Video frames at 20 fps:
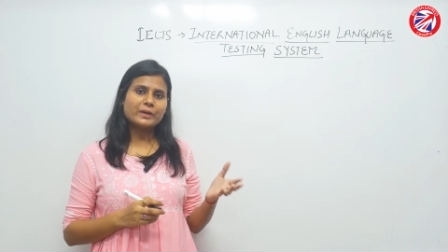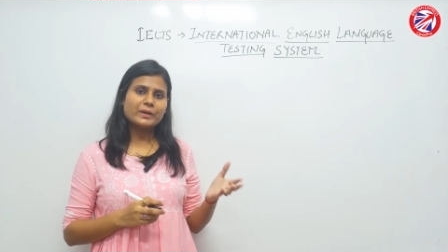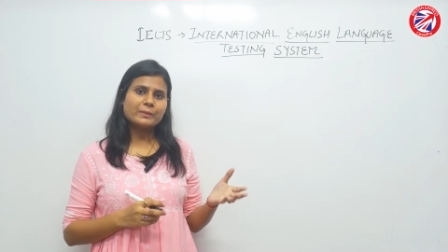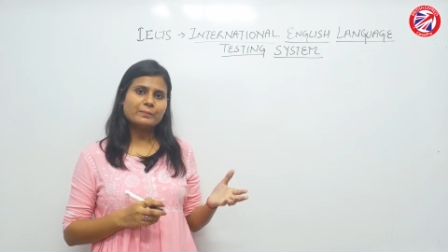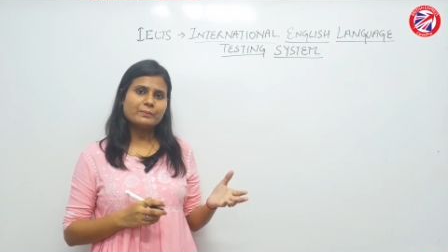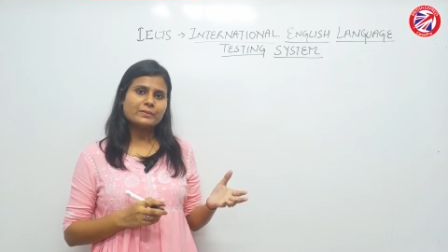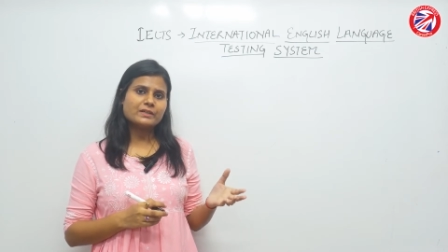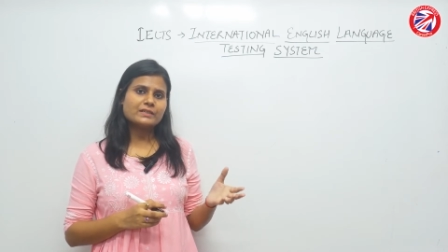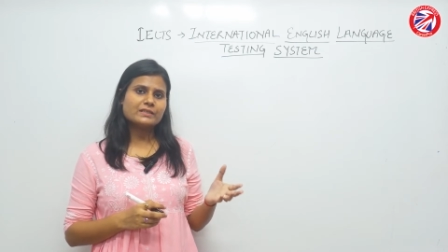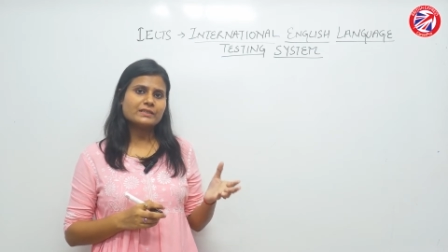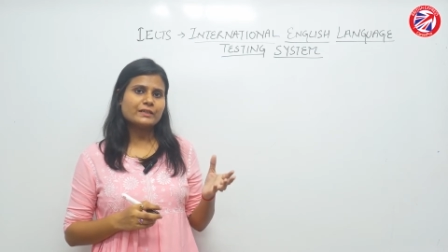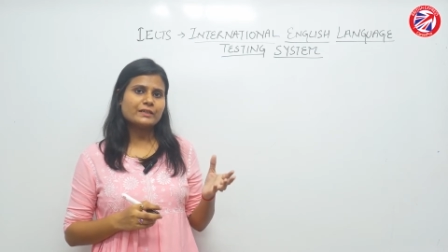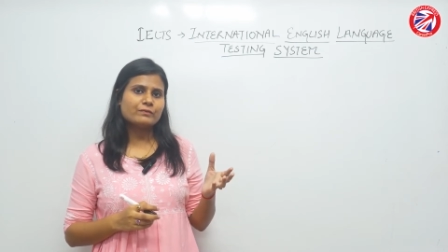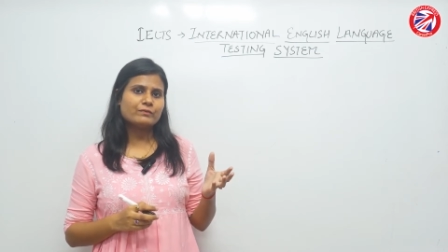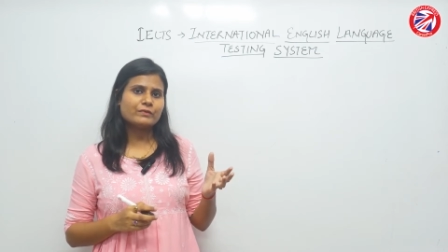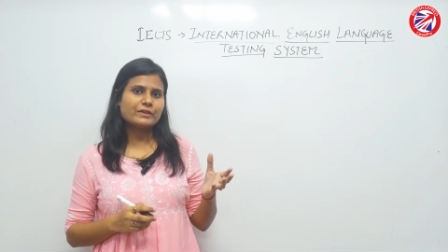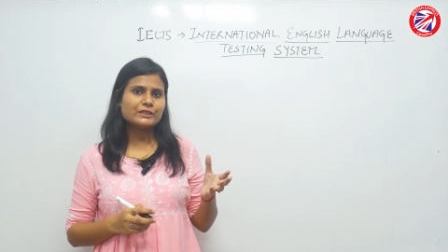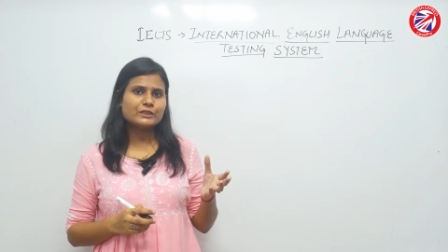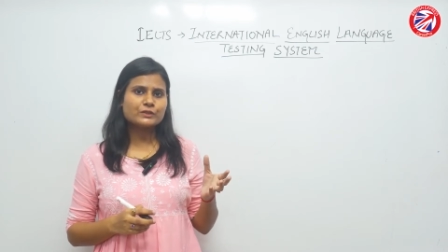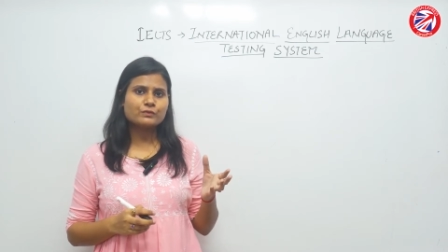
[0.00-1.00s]
papers
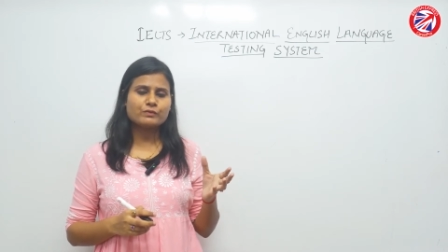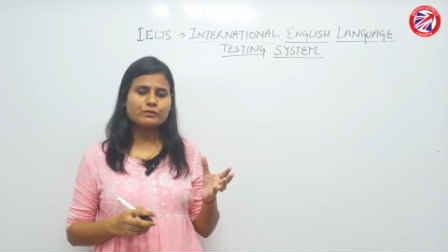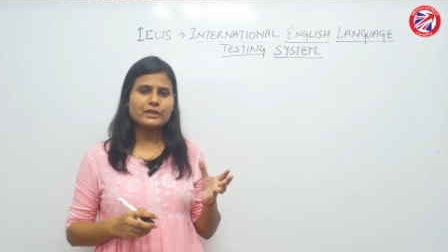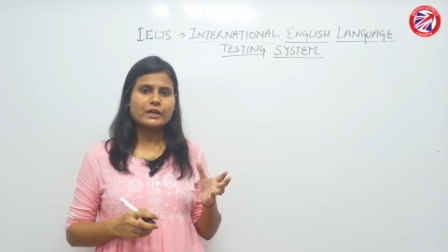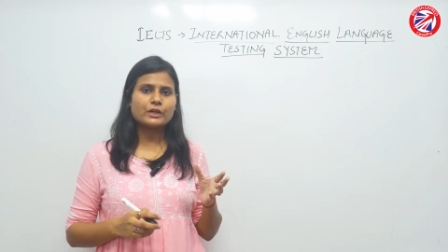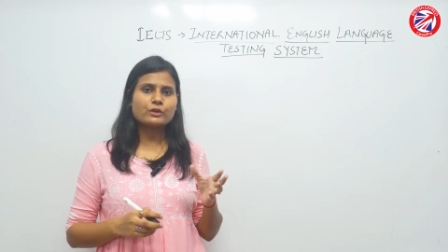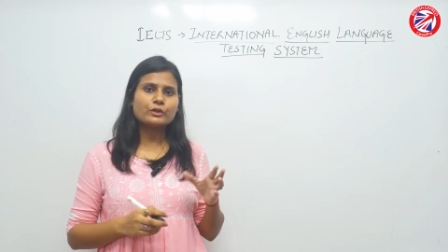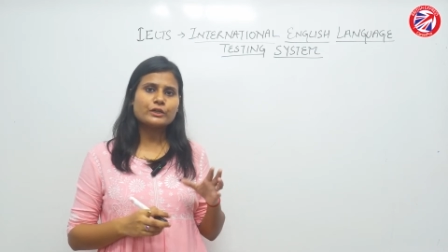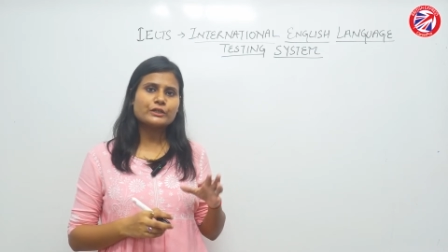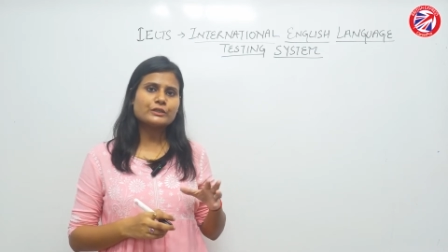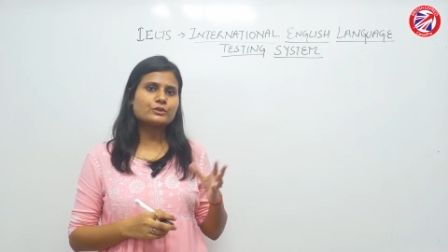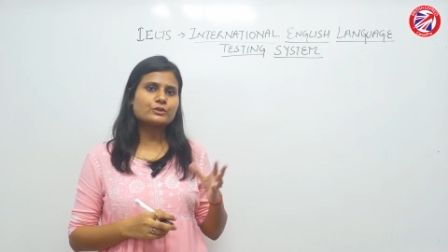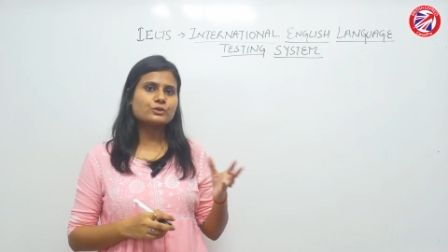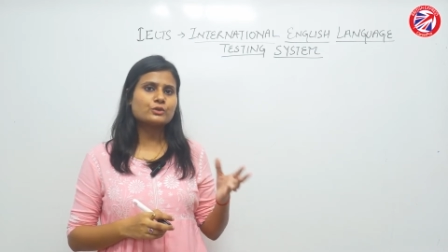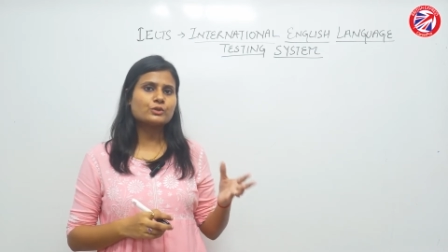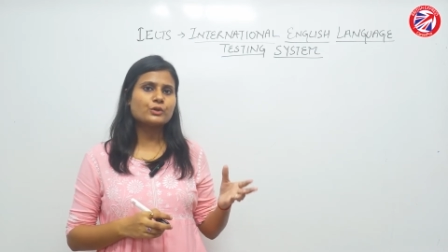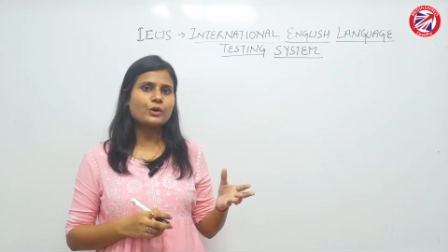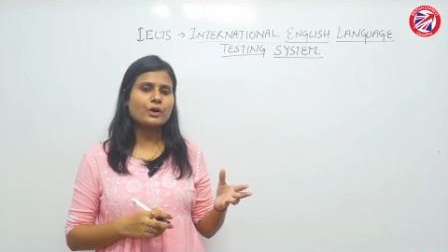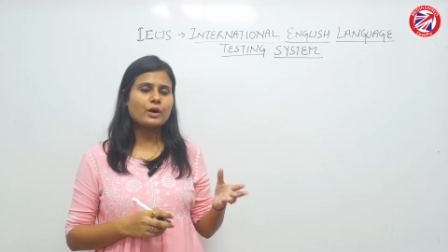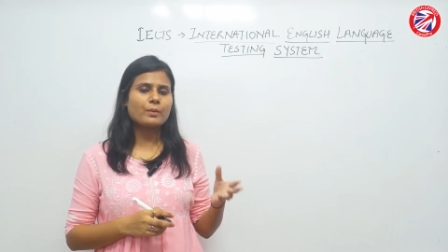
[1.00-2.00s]
in which we are going to
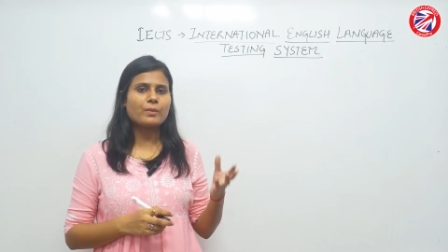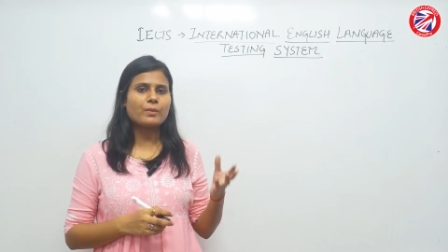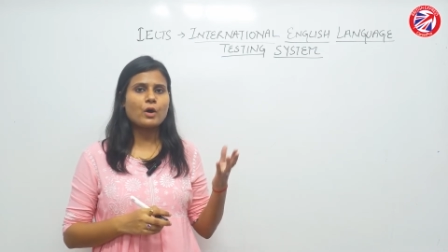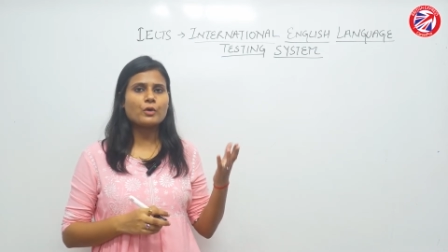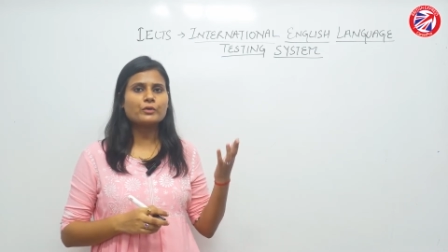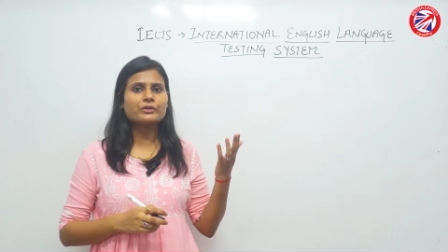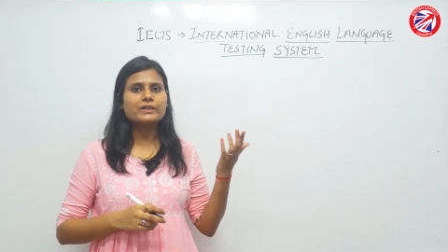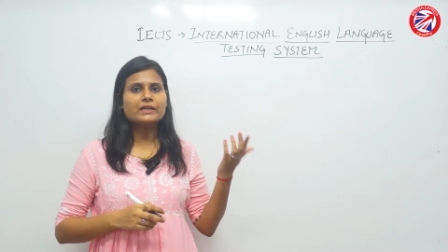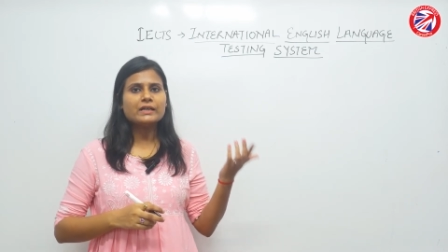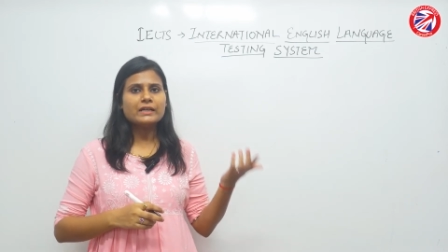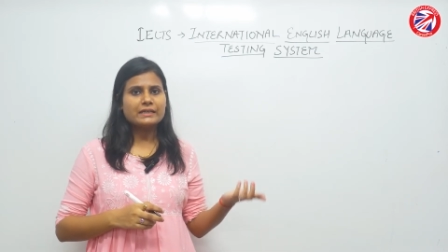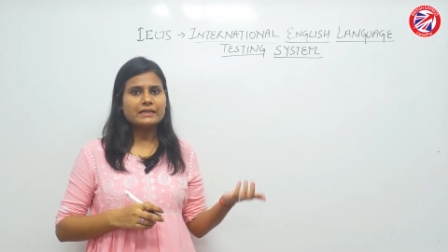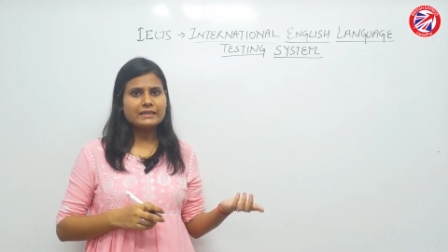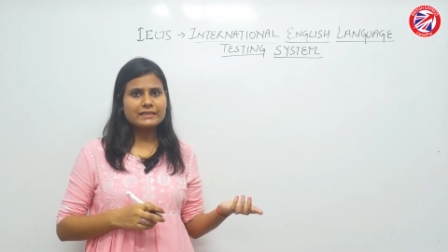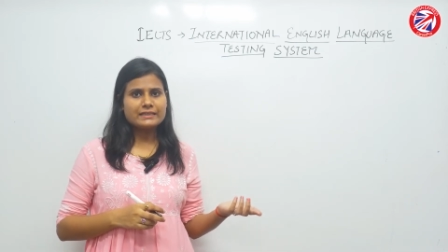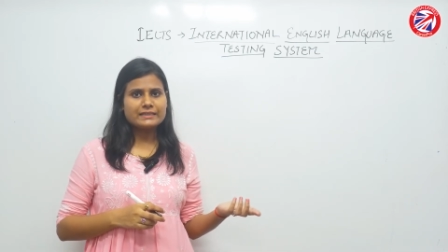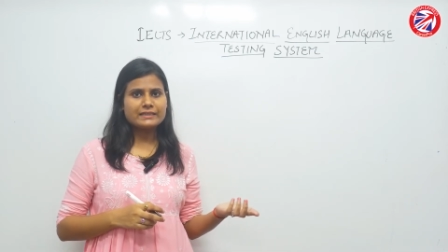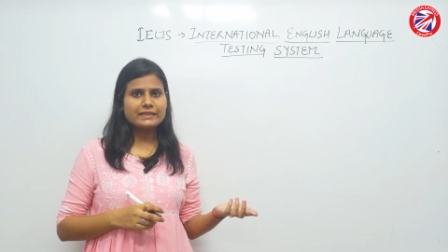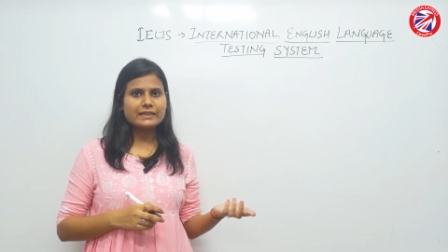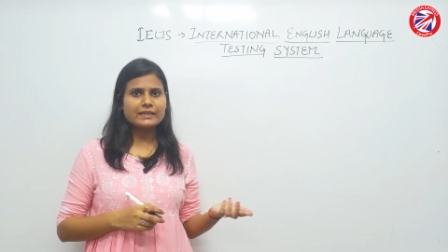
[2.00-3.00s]
know about
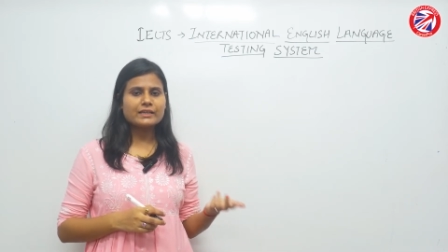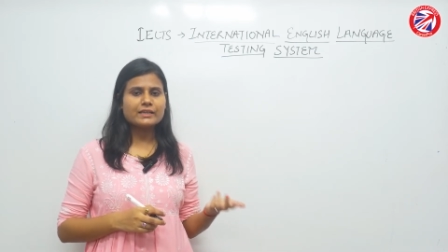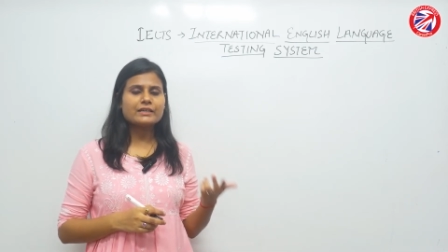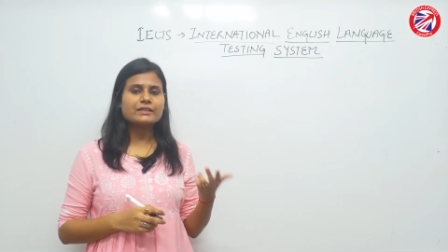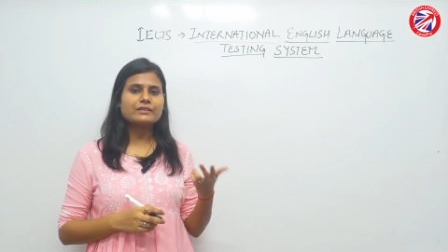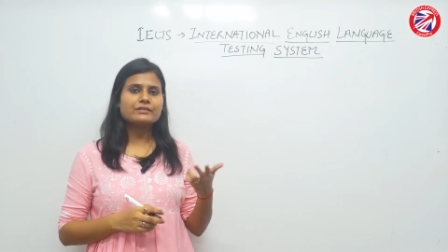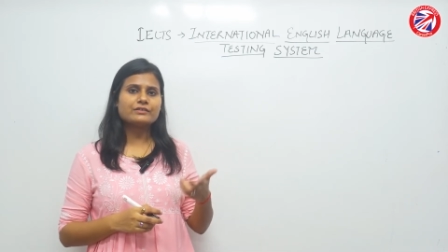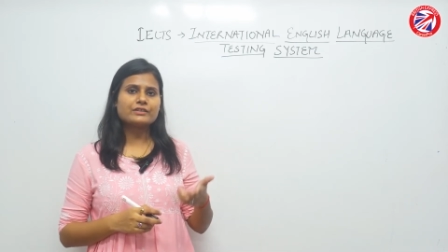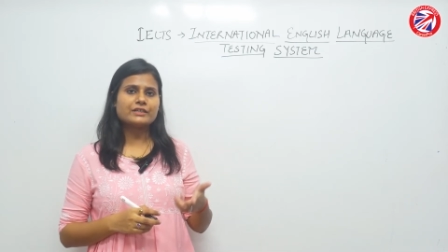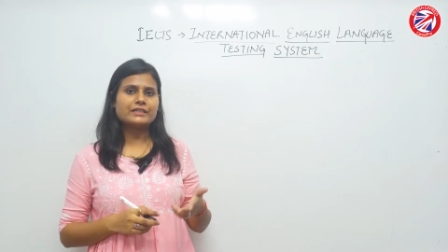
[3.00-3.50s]
listening,